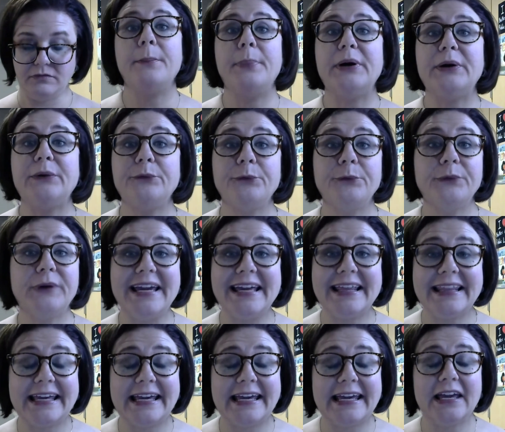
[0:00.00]
But
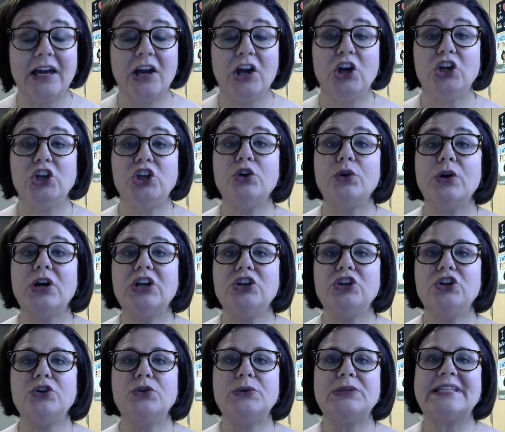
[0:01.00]
really, you can
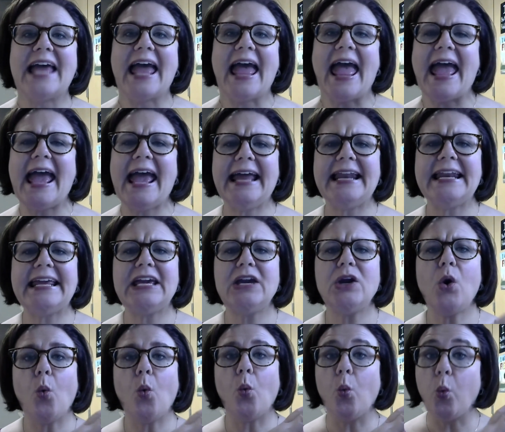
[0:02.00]
use any
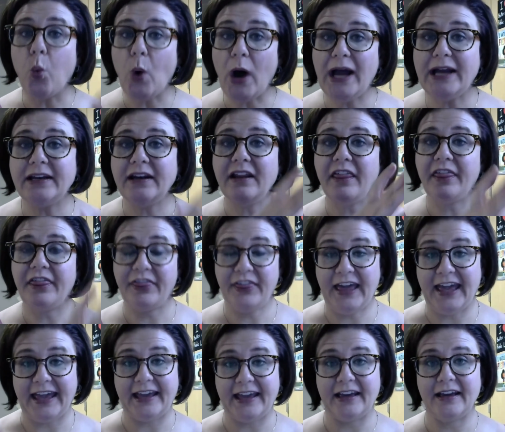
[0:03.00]
one
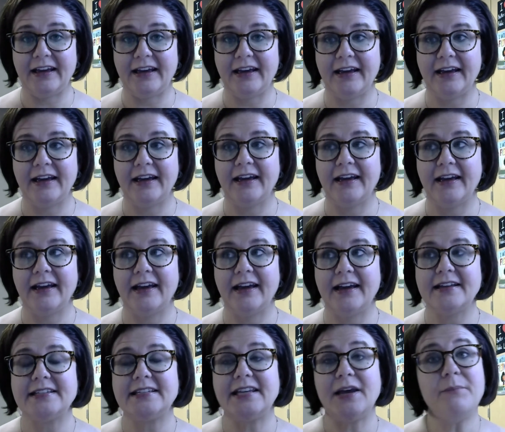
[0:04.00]
thing
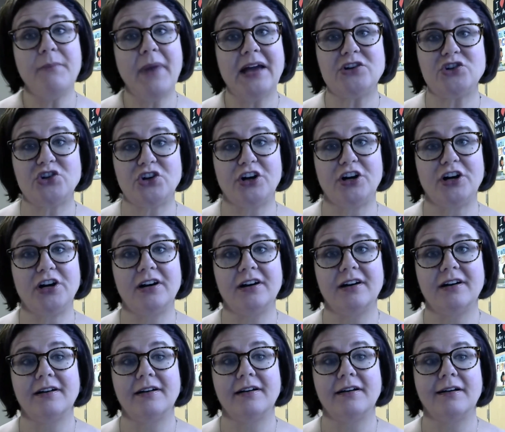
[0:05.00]
to measure
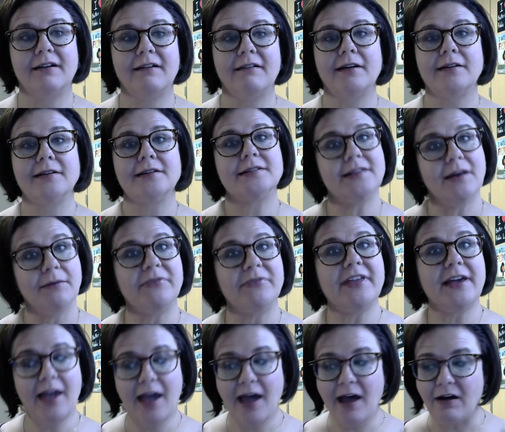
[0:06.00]

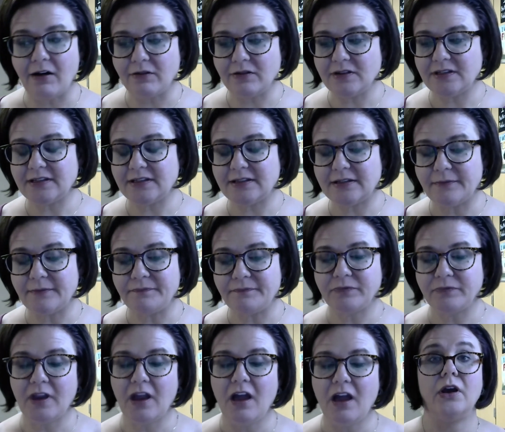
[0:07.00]
something else.
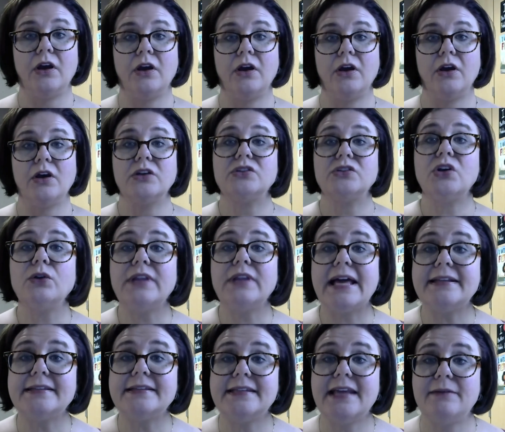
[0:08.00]
So
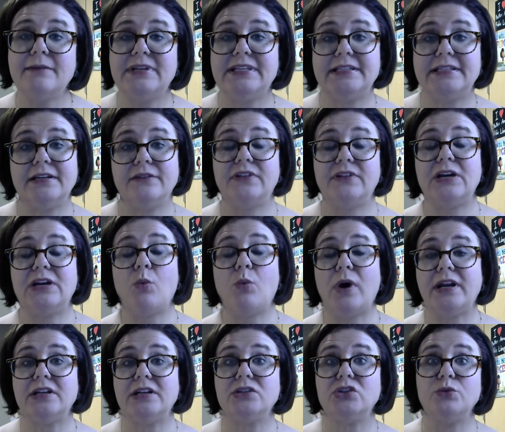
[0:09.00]
let's say Miss Tiffany
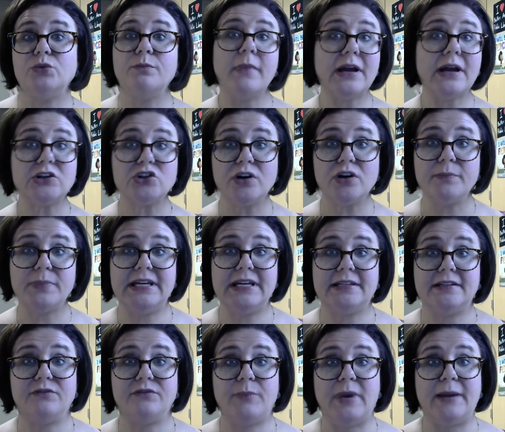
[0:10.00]
wanted to measure a
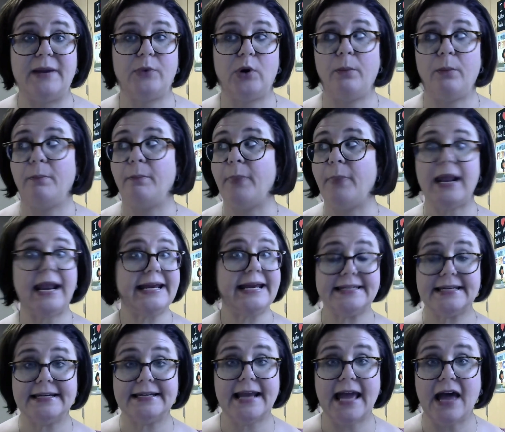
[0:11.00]
piece of paper, but I
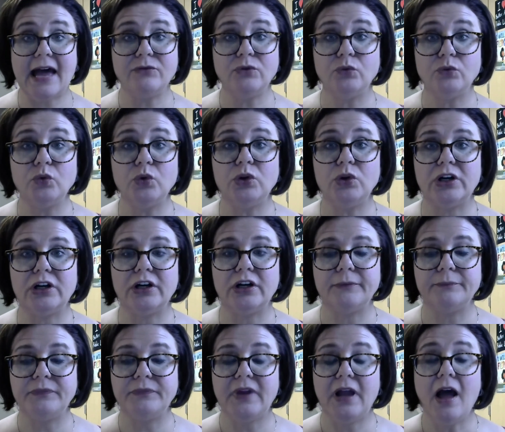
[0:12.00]
didn't have a ruler.
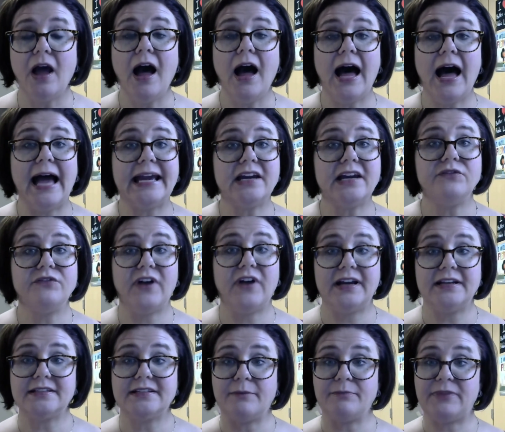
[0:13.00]
I could
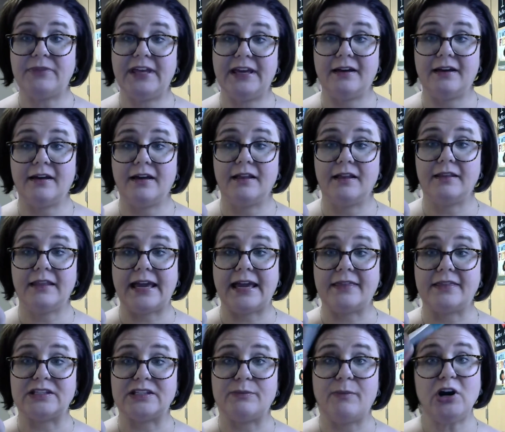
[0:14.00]
find something like
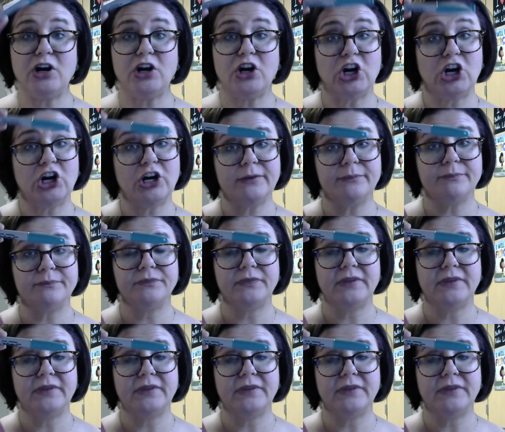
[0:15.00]
this marker,